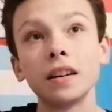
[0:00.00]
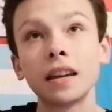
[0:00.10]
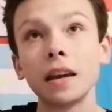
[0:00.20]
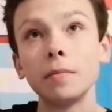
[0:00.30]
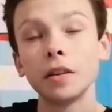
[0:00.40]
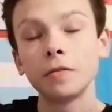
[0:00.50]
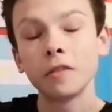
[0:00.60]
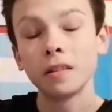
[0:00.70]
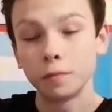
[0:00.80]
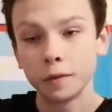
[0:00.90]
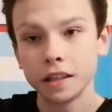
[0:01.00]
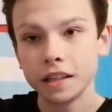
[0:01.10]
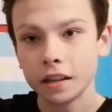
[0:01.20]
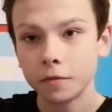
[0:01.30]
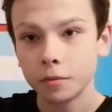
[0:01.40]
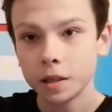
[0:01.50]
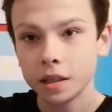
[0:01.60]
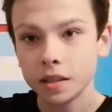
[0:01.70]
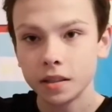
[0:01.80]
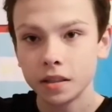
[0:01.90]
okay, but if
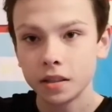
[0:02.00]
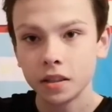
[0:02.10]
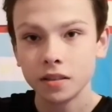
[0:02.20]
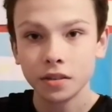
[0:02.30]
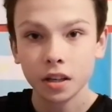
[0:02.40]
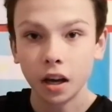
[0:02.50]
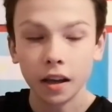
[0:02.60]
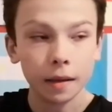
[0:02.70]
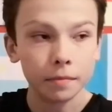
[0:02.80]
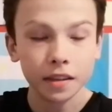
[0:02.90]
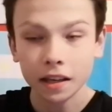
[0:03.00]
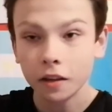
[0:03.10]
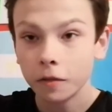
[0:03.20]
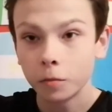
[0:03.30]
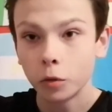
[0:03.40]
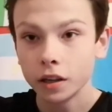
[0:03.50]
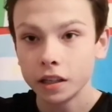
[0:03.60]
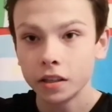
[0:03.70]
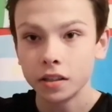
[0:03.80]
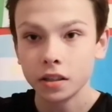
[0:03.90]
we do start him, think of what
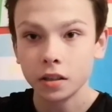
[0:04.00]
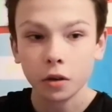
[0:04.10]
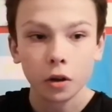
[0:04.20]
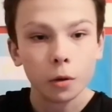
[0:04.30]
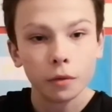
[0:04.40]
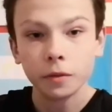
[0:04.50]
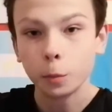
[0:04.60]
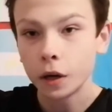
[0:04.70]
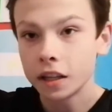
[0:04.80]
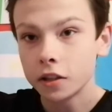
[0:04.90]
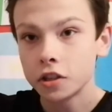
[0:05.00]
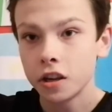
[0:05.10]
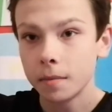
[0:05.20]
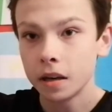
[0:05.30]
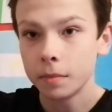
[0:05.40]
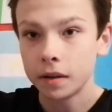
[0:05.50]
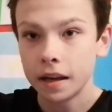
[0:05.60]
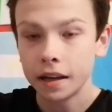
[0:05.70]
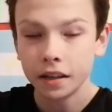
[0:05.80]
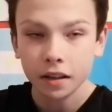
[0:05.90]
he could do with the way that Germany
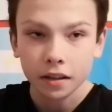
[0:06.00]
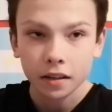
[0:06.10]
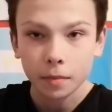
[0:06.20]
play.